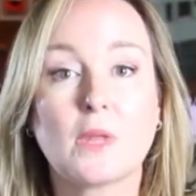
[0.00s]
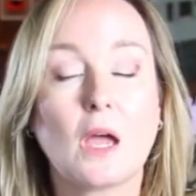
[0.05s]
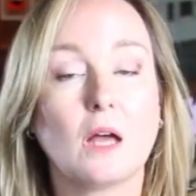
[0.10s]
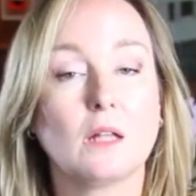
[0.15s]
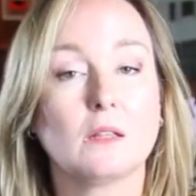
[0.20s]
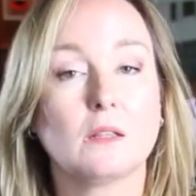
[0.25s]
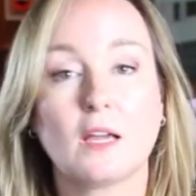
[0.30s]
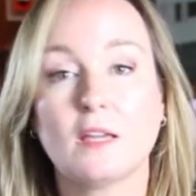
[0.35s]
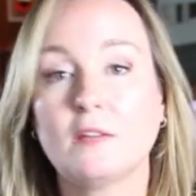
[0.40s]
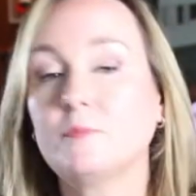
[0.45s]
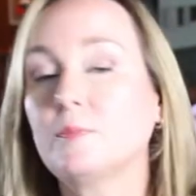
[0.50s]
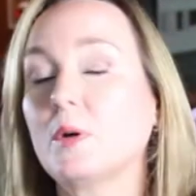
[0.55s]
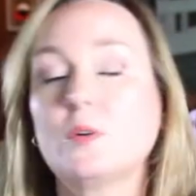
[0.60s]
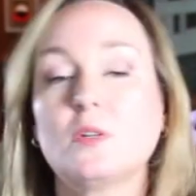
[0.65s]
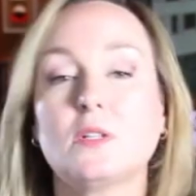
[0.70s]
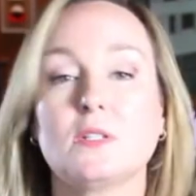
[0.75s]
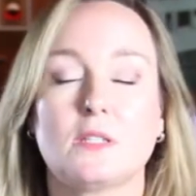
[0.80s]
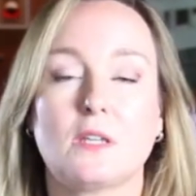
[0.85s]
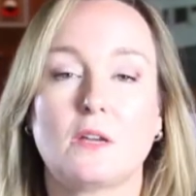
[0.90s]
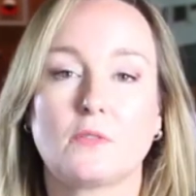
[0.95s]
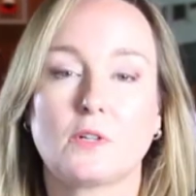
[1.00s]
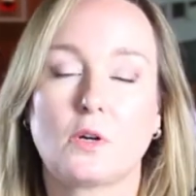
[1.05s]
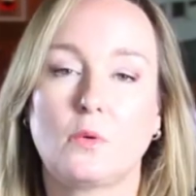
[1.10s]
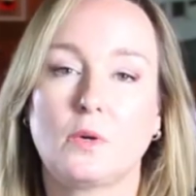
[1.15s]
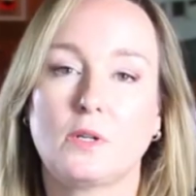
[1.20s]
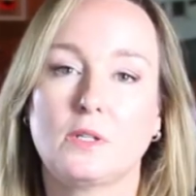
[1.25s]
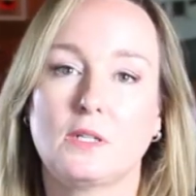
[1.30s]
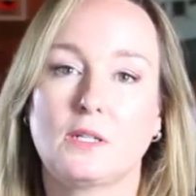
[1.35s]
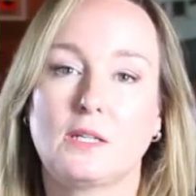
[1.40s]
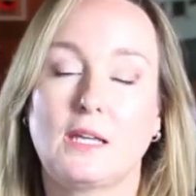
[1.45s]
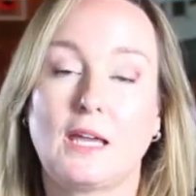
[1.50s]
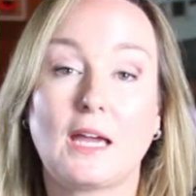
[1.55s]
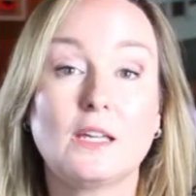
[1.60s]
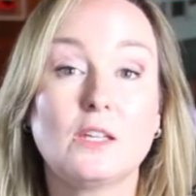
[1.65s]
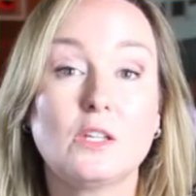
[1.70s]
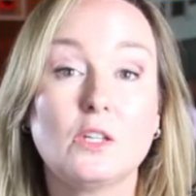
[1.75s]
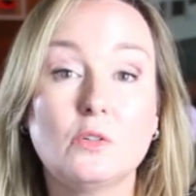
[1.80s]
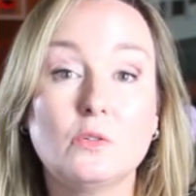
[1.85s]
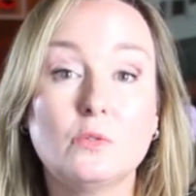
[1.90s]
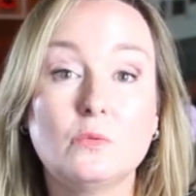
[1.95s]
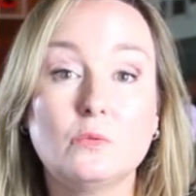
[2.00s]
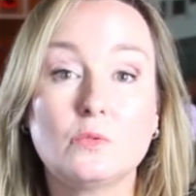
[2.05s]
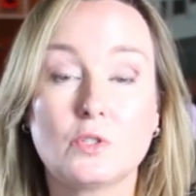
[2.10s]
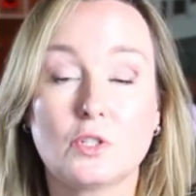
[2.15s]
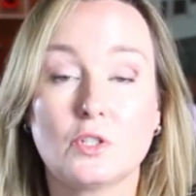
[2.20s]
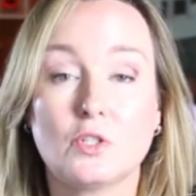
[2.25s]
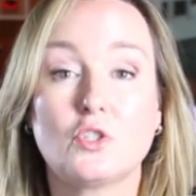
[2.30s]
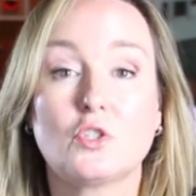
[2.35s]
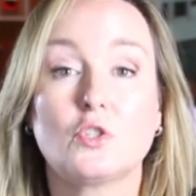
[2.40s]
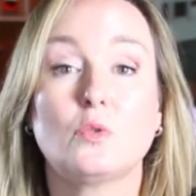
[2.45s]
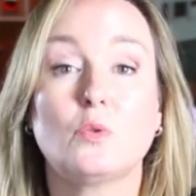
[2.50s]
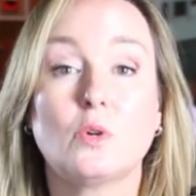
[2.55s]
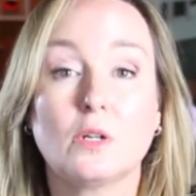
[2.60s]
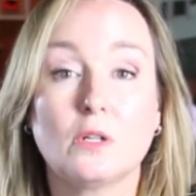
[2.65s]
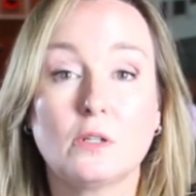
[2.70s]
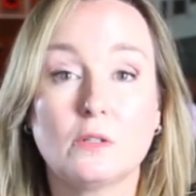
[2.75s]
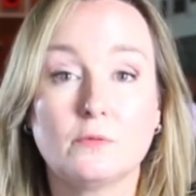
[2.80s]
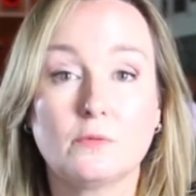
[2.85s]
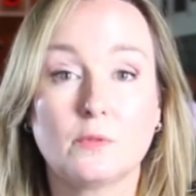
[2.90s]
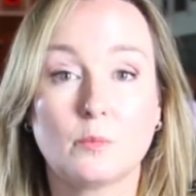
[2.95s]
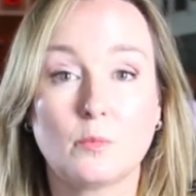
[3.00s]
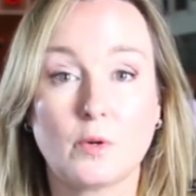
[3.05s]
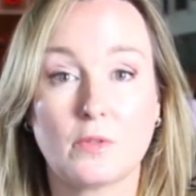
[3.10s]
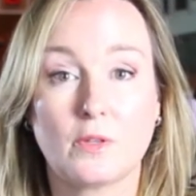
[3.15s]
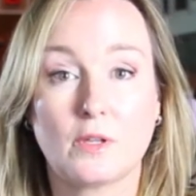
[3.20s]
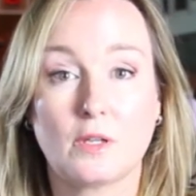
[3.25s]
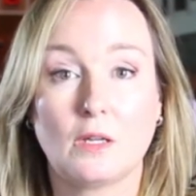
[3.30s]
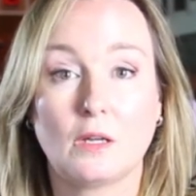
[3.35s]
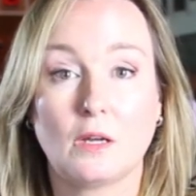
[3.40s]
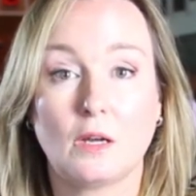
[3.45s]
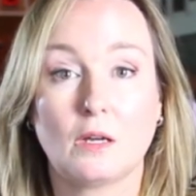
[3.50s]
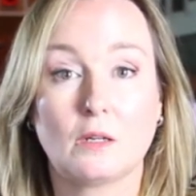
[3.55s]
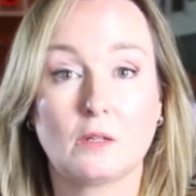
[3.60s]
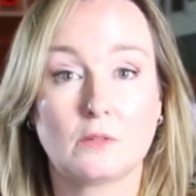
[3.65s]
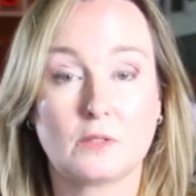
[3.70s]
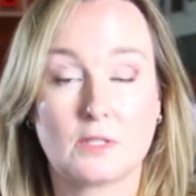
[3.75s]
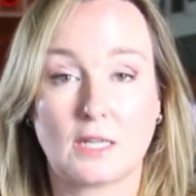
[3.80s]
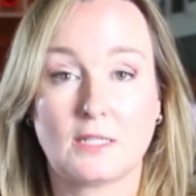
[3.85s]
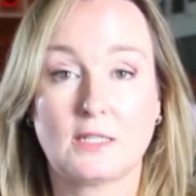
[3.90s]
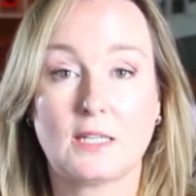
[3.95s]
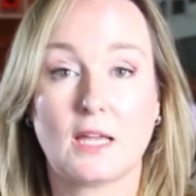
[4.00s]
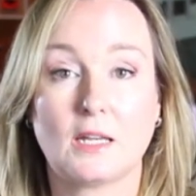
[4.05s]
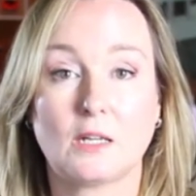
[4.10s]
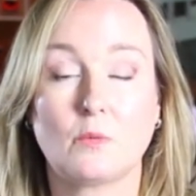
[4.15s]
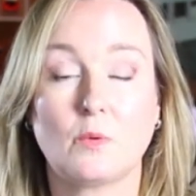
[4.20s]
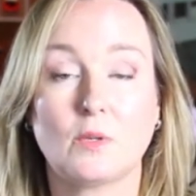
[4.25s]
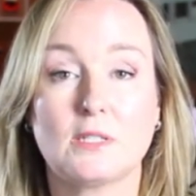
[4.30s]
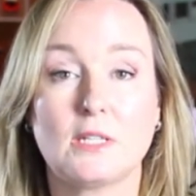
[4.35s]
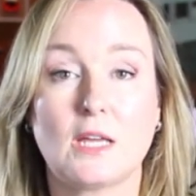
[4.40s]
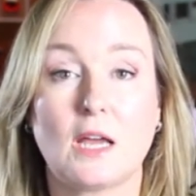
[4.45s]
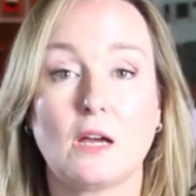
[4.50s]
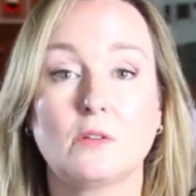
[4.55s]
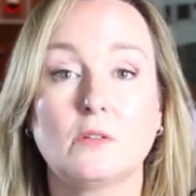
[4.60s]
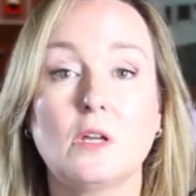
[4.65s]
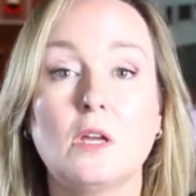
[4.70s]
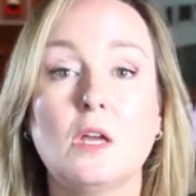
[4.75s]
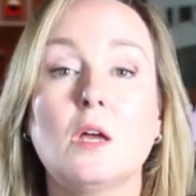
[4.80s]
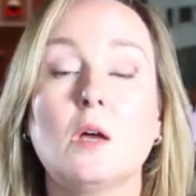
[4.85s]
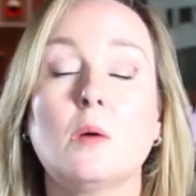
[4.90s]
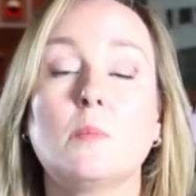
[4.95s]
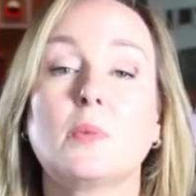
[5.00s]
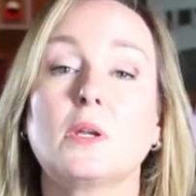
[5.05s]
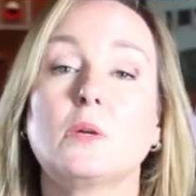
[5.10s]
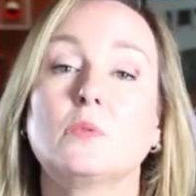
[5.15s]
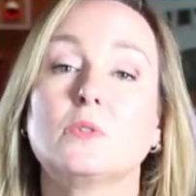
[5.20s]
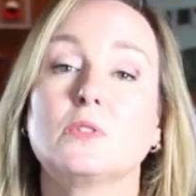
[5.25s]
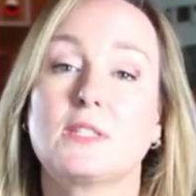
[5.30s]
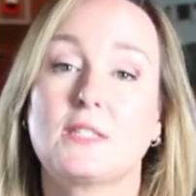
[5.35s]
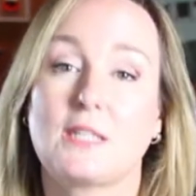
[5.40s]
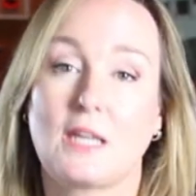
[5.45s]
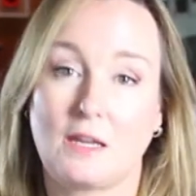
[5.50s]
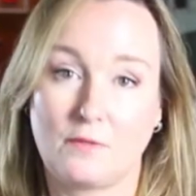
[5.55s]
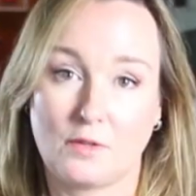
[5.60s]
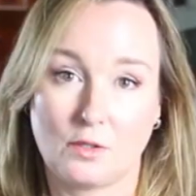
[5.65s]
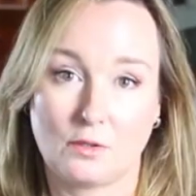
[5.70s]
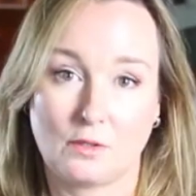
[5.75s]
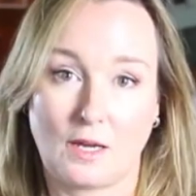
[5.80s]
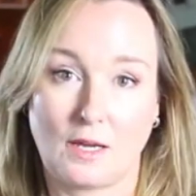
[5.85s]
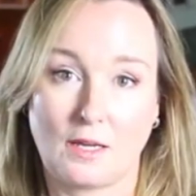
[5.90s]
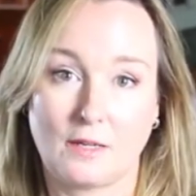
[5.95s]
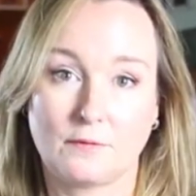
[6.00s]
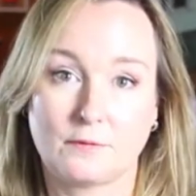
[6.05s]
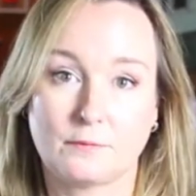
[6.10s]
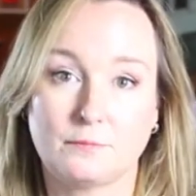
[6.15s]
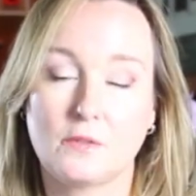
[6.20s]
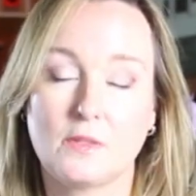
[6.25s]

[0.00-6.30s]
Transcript: A lifeboat is never going to get you to shore from where the Titanic went down, but it will save your life.